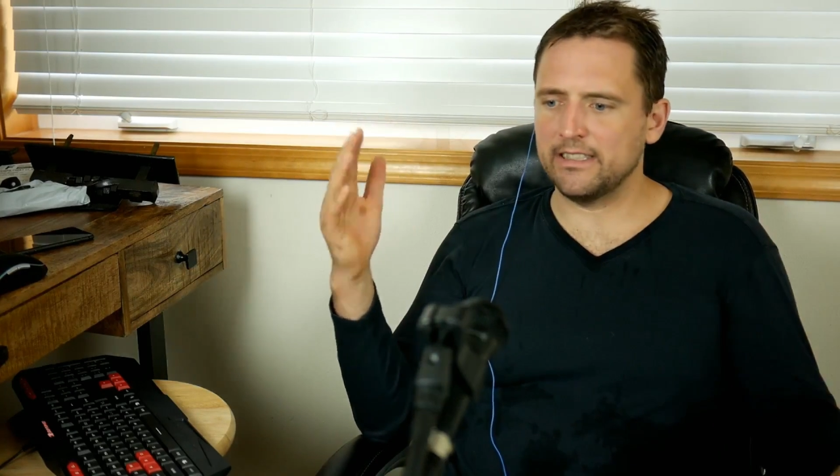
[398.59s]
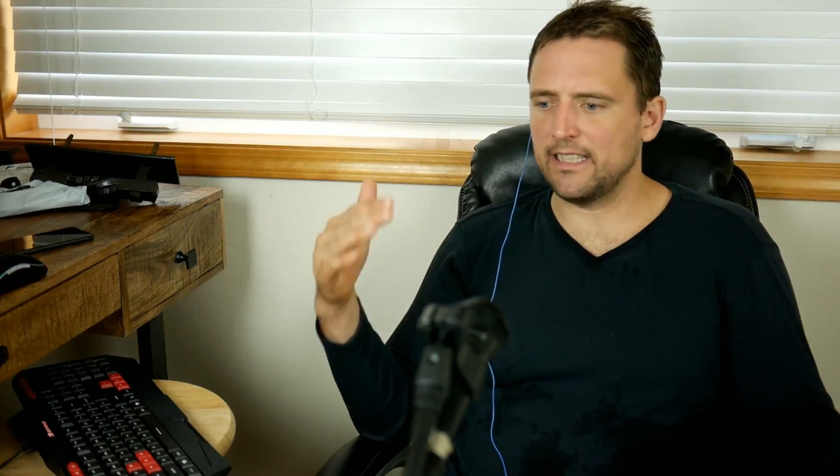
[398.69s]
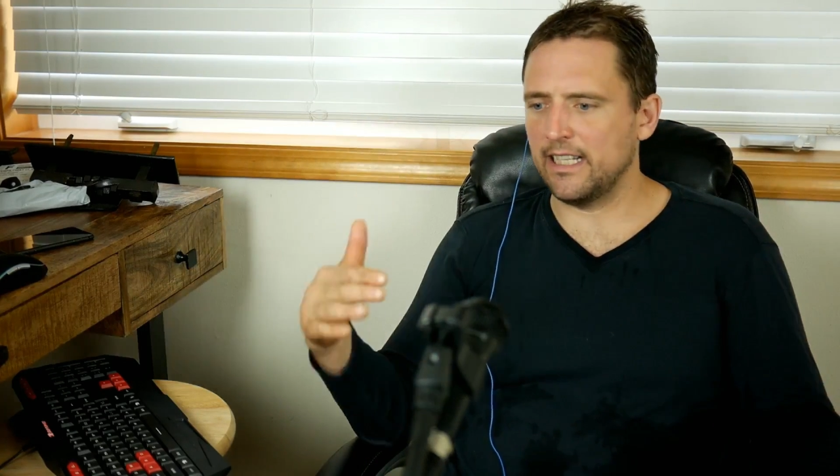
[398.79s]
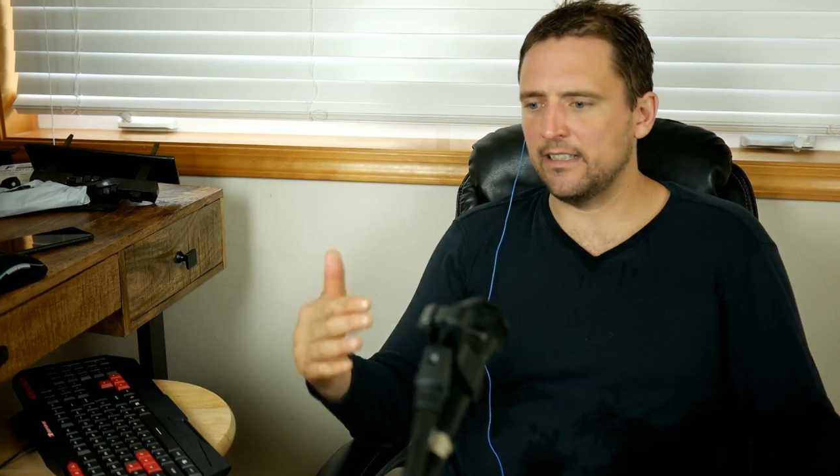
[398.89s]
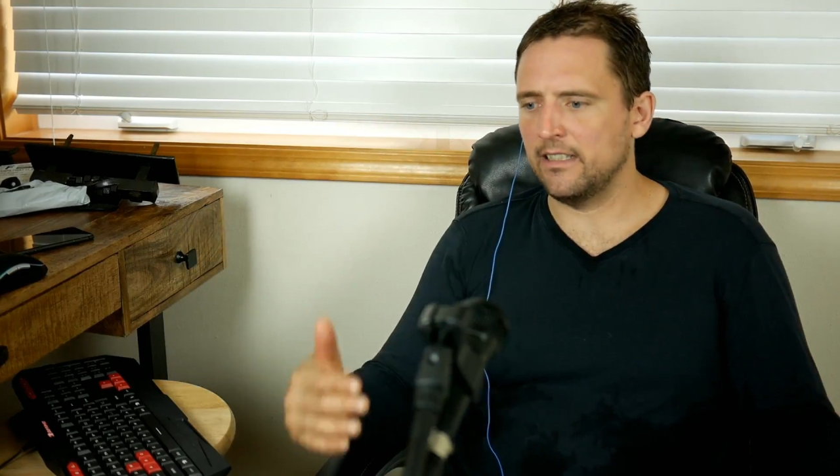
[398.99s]

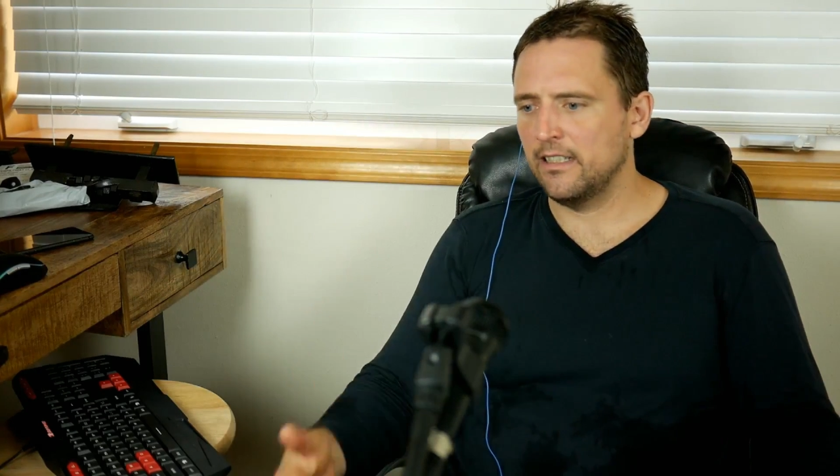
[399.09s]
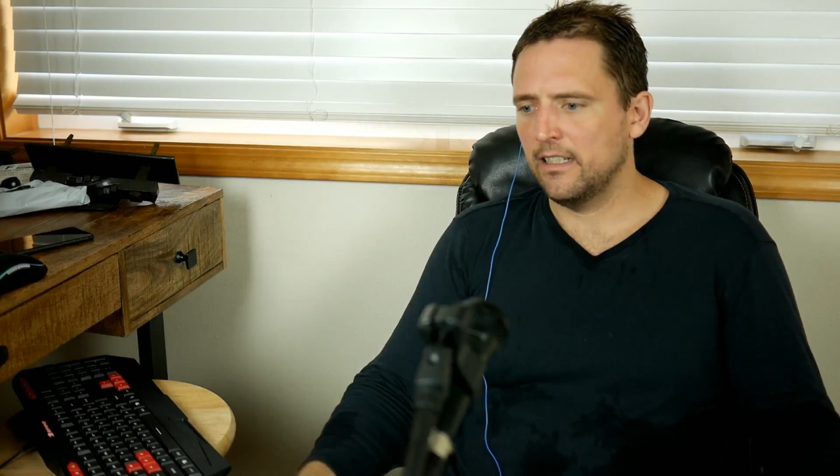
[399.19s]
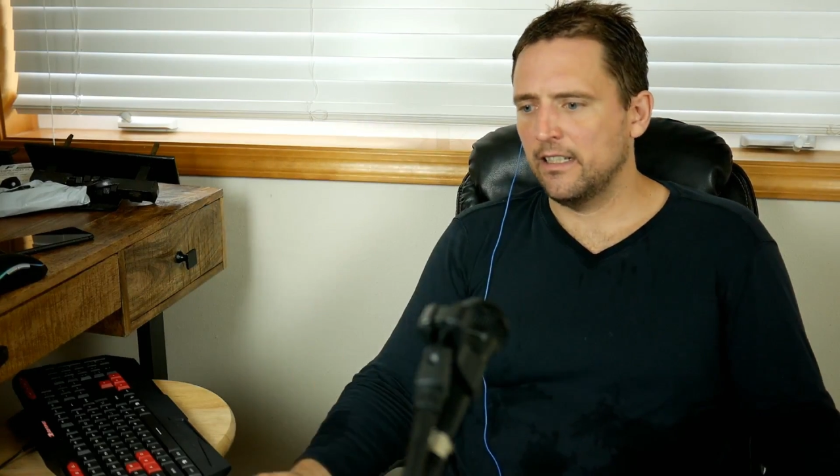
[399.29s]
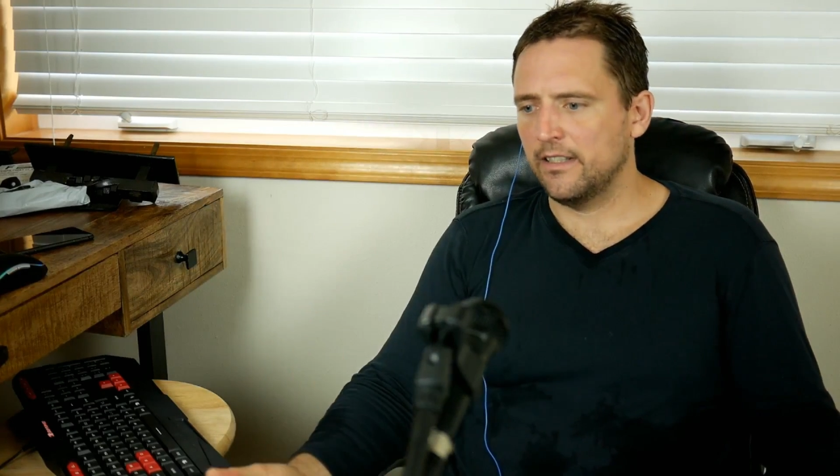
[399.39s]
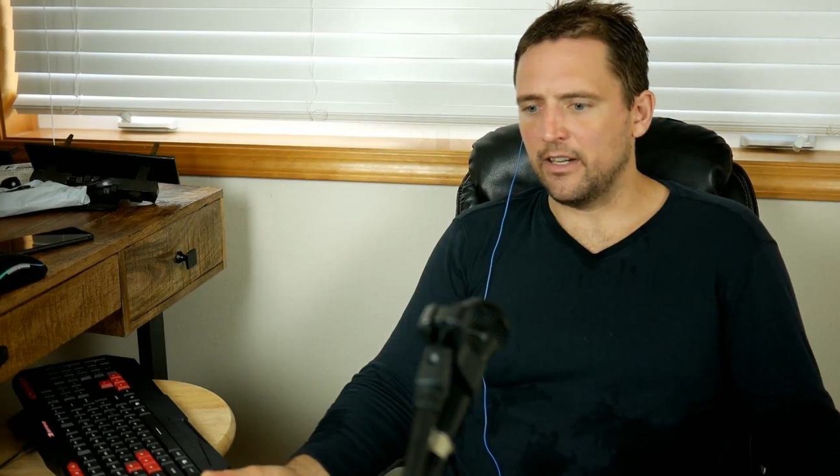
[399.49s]
sin
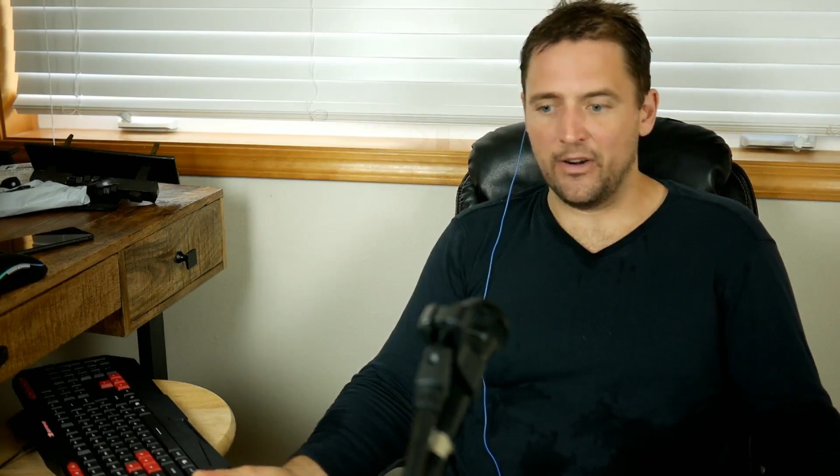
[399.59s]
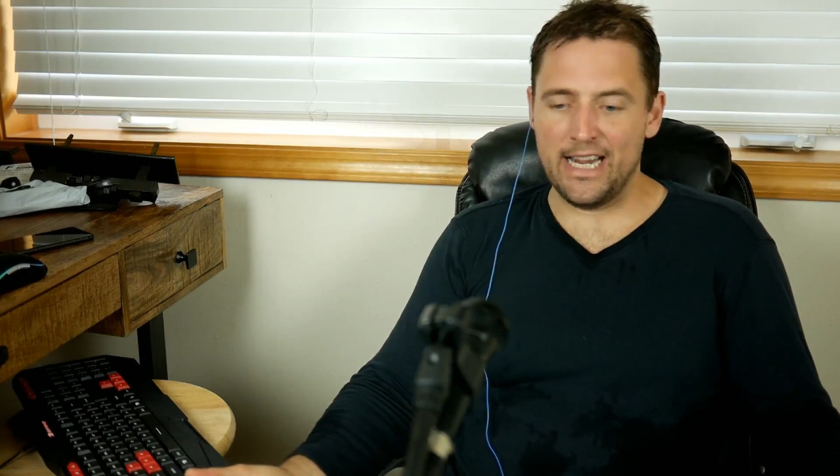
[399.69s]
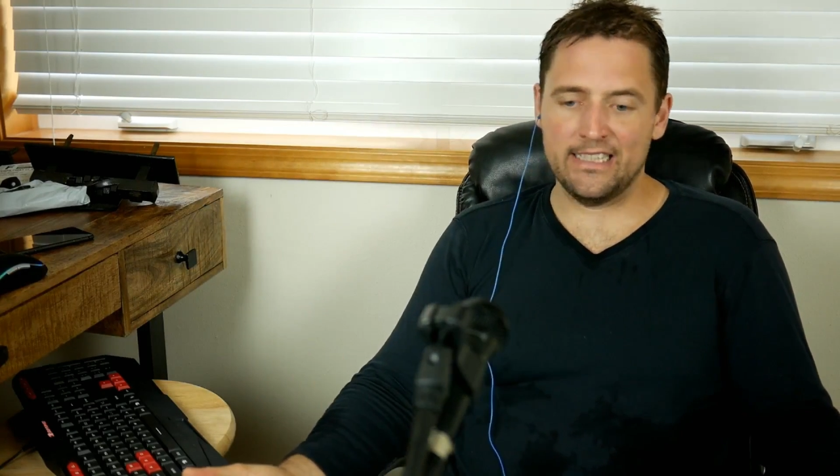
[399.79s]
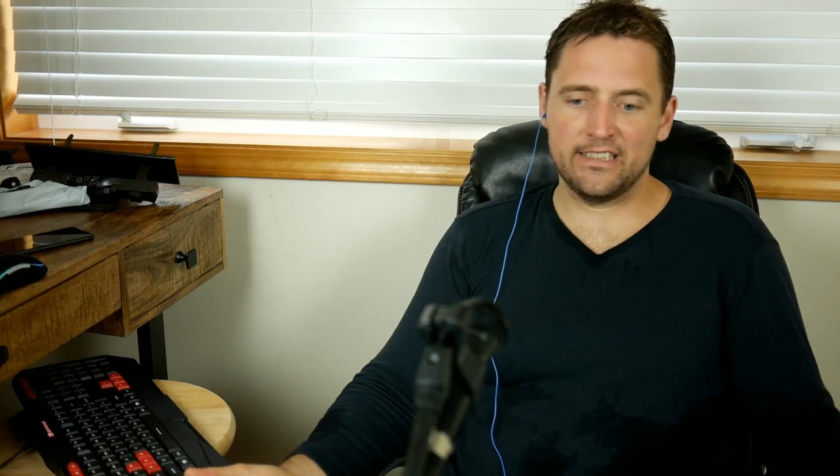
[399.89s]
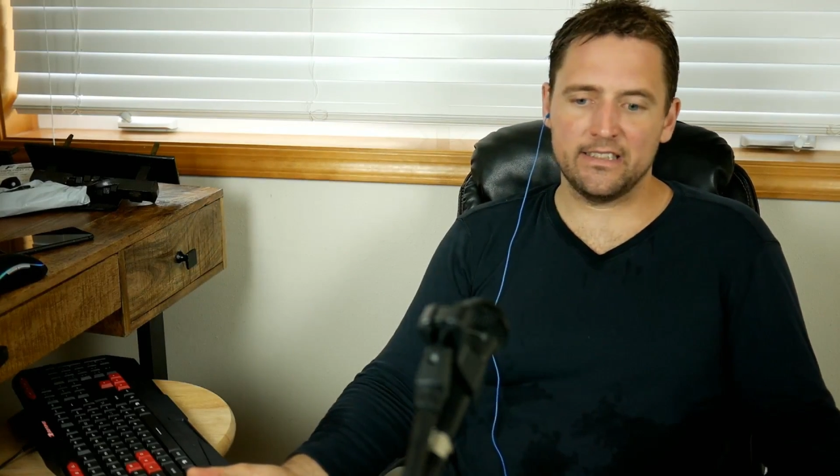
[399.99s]
there
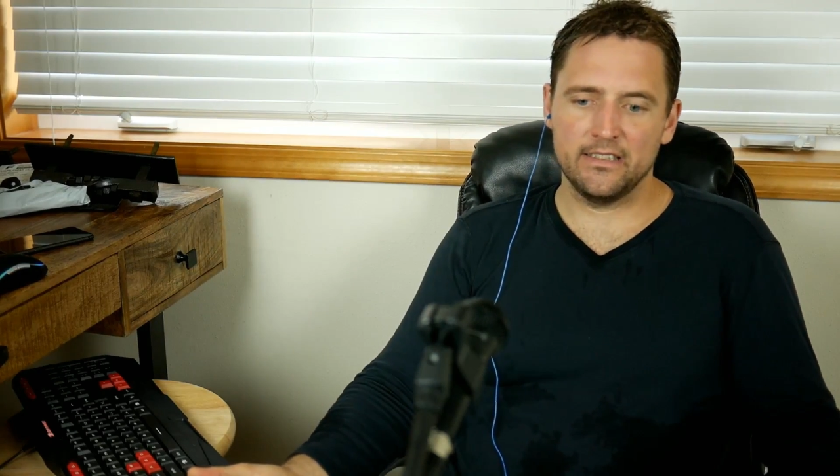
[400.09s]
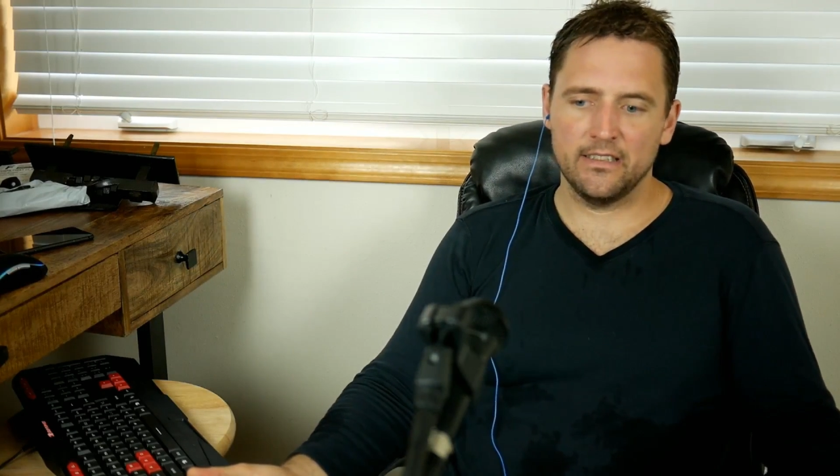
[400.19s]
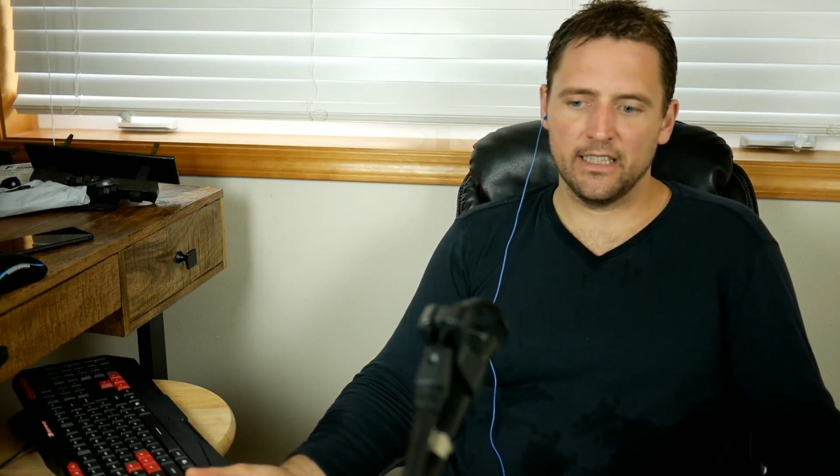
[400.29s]
is,